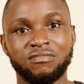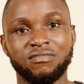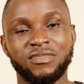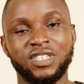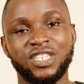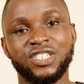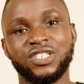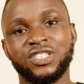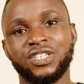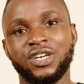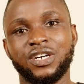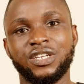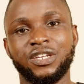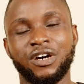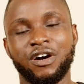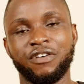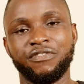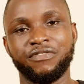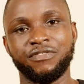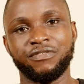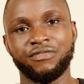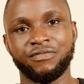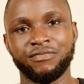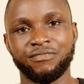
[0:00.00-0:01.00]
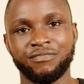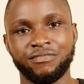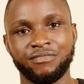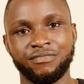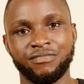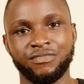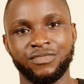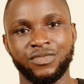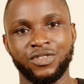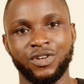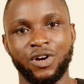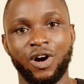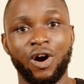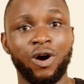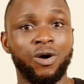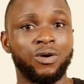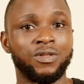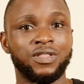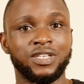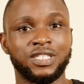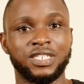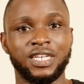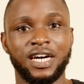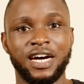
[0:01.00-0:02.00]
is turned off all
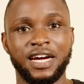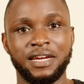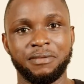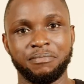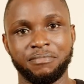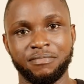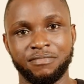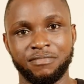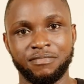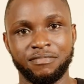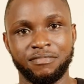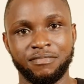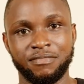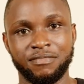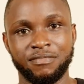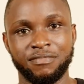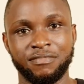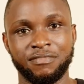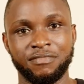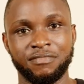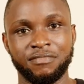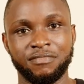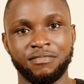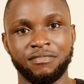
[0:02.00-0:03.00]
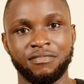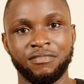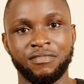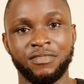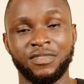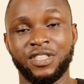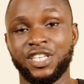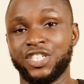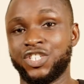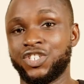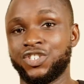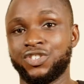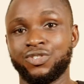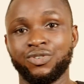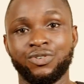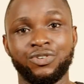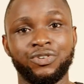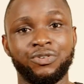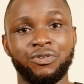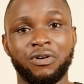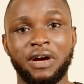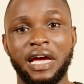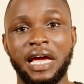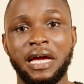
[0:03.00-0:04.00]
the time. They show
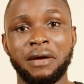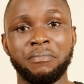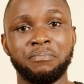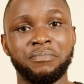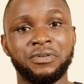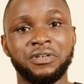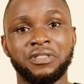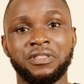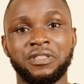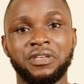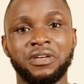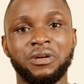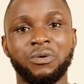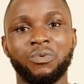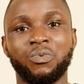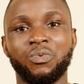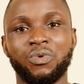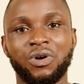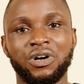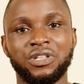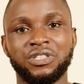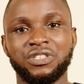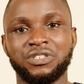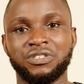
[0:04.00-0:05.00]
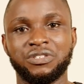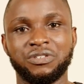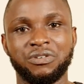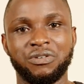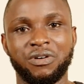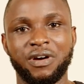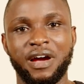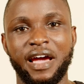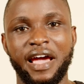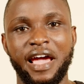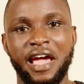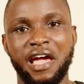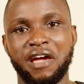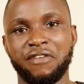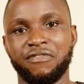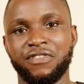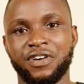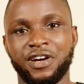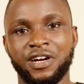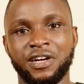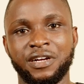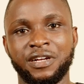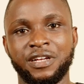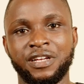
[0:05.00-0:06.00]
no empathy
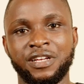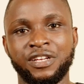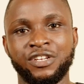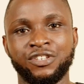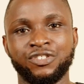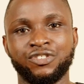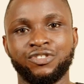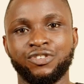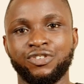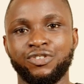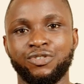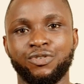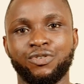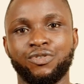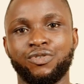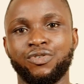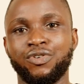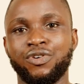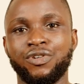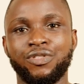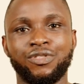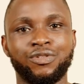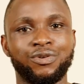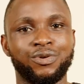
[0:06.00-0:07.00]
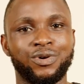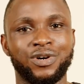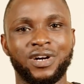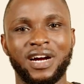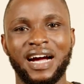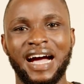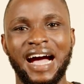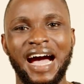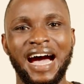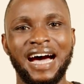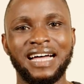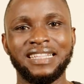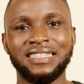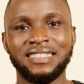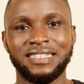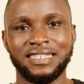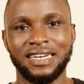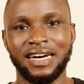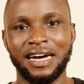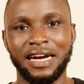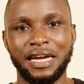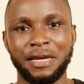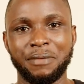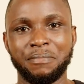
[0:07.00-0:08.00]
whatsoever. So you're going through a hard
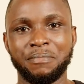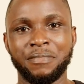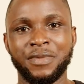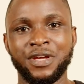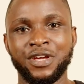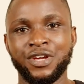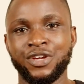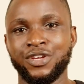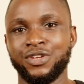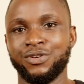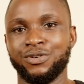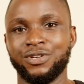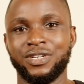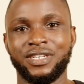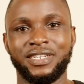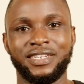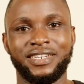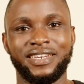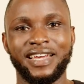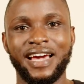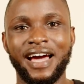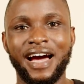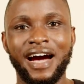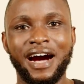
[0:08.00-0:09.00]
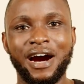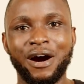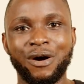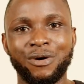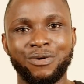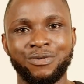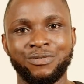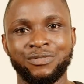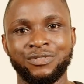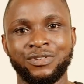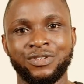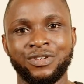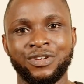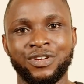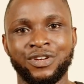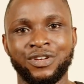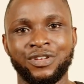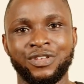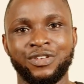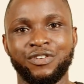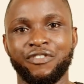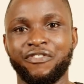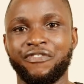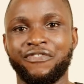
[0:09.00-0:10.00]
time, you're down,
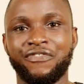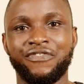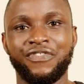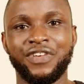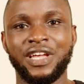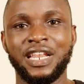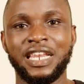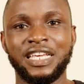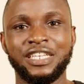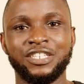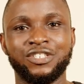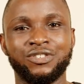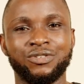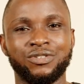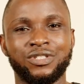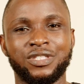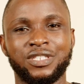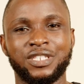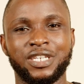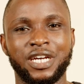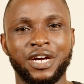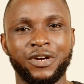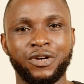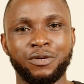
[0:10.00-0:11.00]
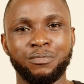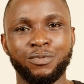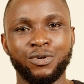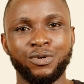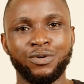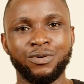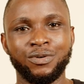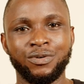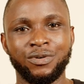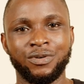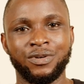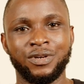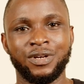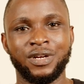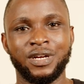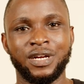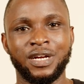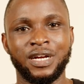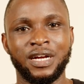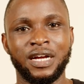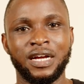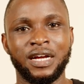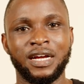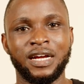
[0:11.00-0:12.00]
you're feeling so terrible,
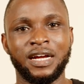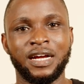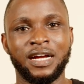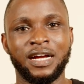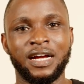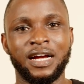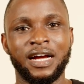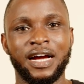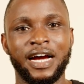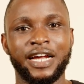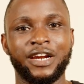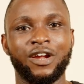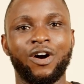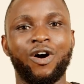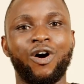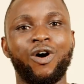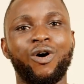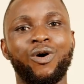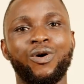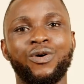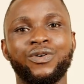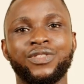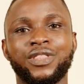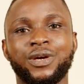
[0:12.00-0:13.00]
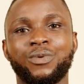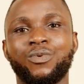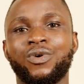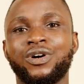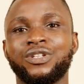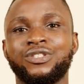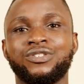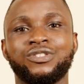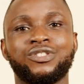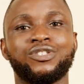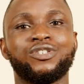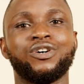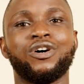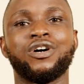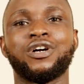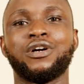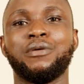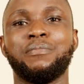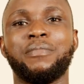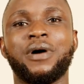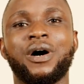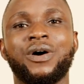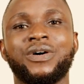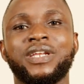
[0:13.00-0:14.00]
and all they want to talk
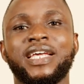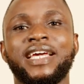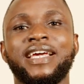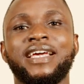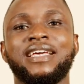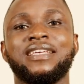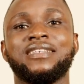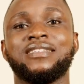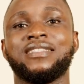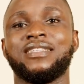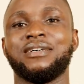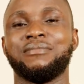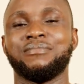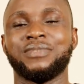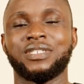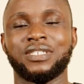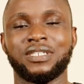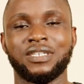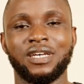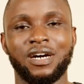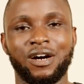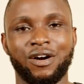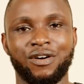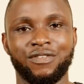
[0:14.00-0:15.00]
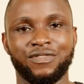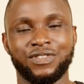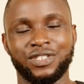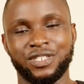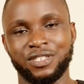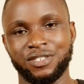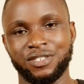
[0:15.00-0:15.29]
about is themselves.